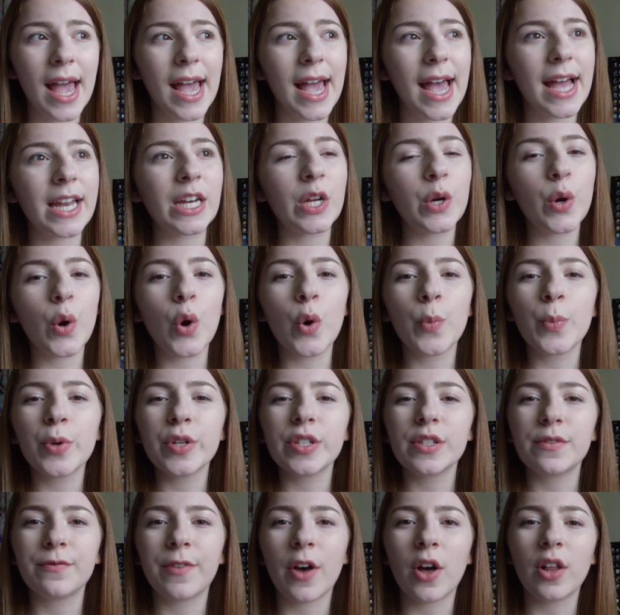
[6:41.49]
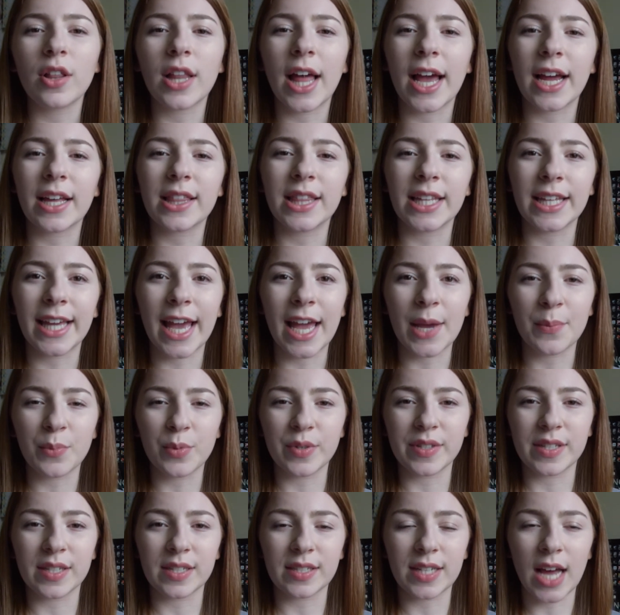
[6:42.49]
and it almost felt like the game
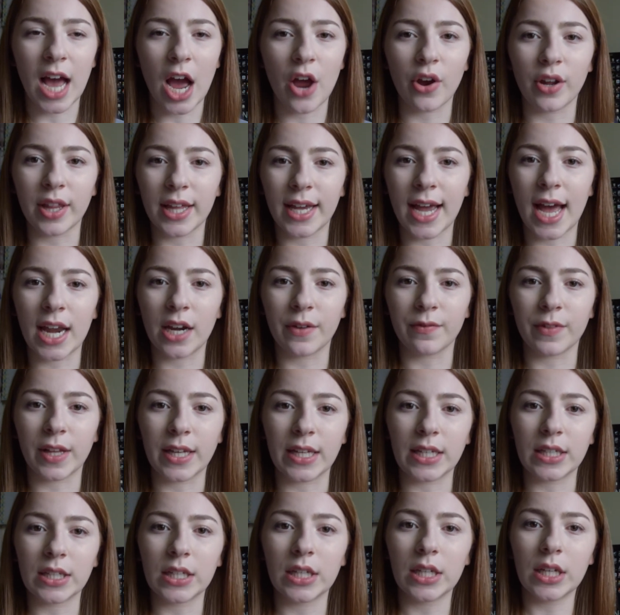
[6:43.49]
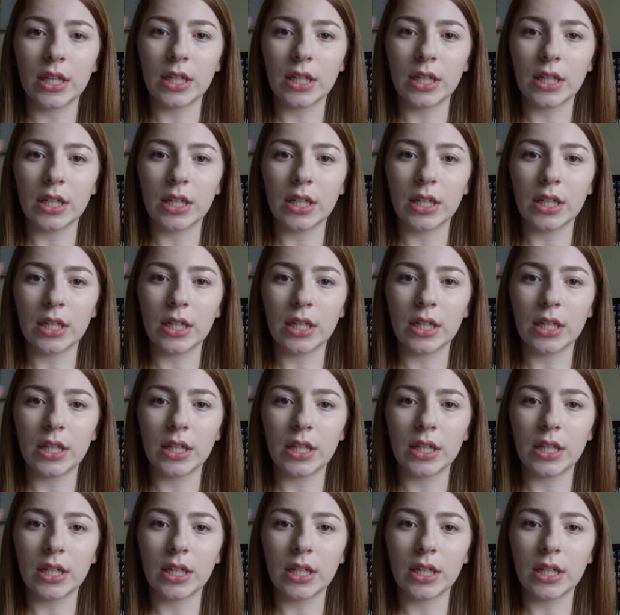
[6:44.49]
was entirely kind of like